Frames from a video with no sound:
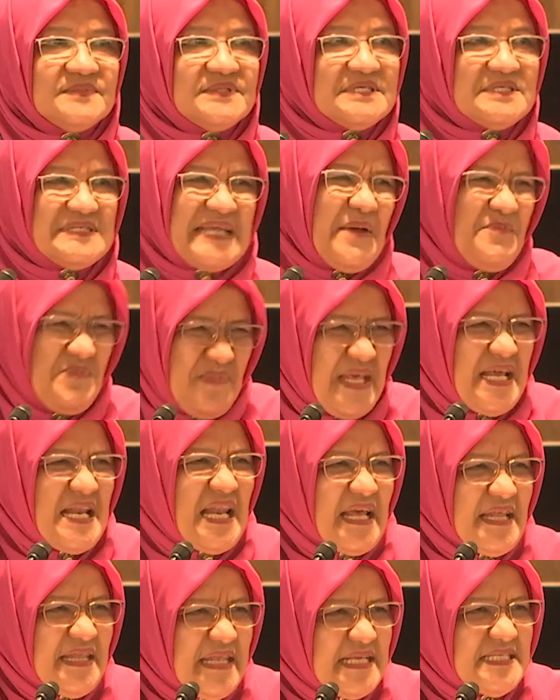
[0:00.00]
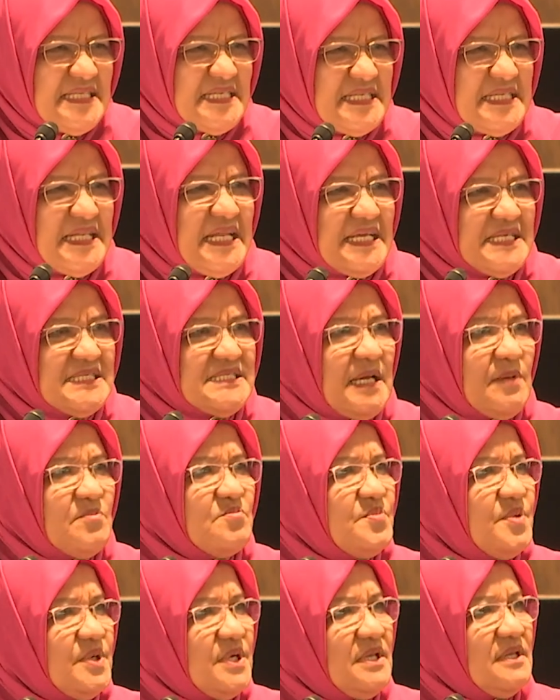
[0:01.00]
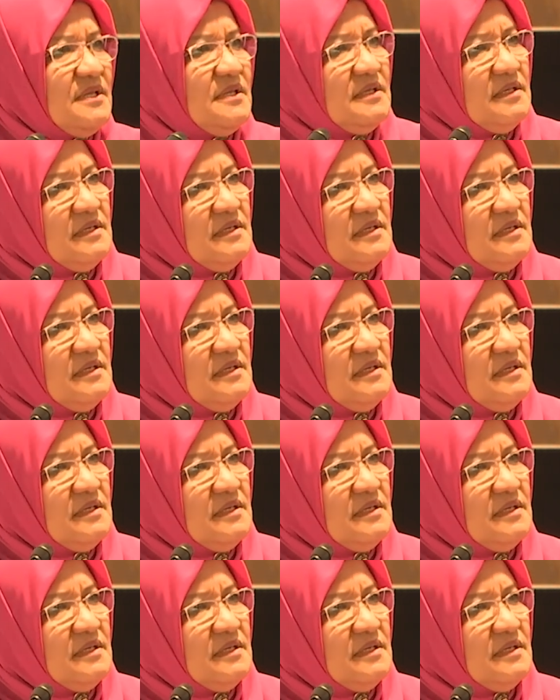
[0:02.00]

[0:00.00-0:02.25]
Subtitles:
Something like that, just an example.